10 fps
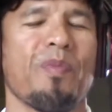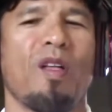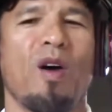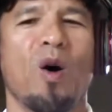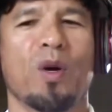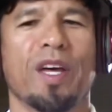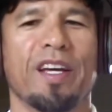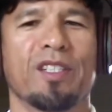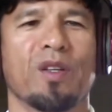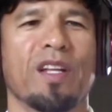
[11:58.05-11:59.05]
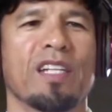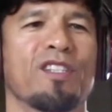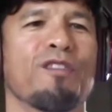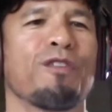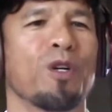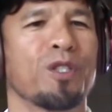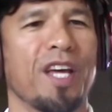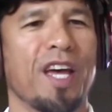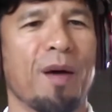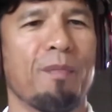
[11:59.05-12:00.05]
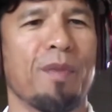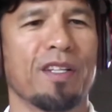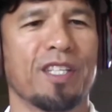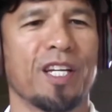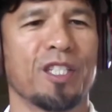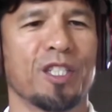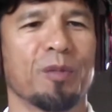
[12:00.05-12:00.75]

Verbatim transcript: Okay, so that's the first M, meditation.